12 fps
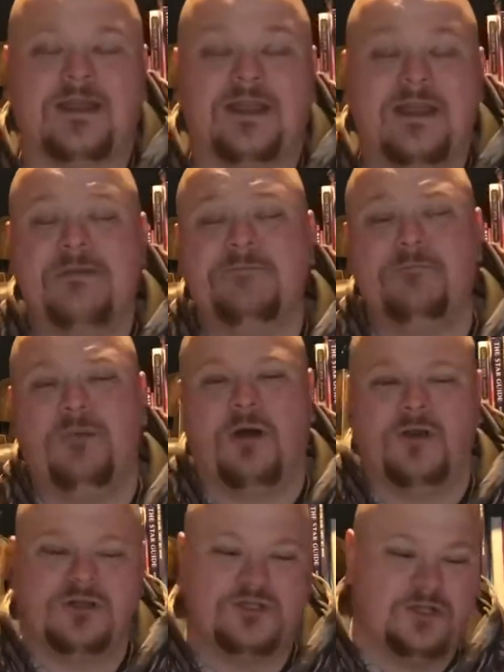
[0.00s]

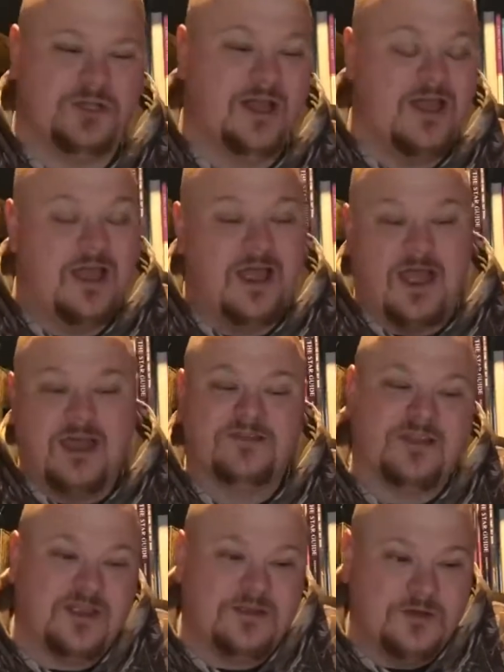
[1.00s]
impartial as
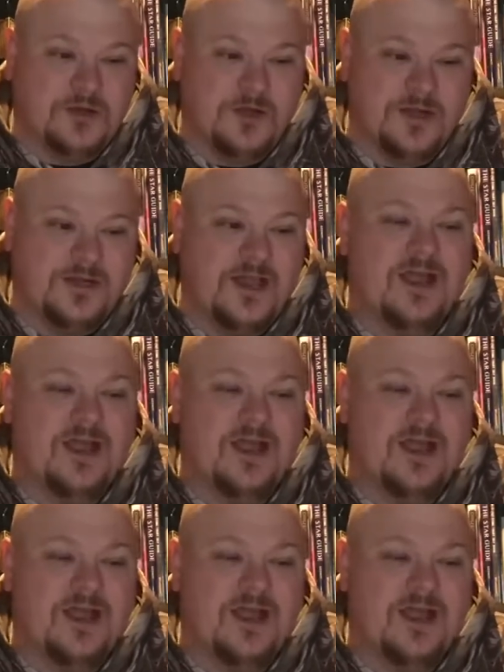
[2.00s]
I could,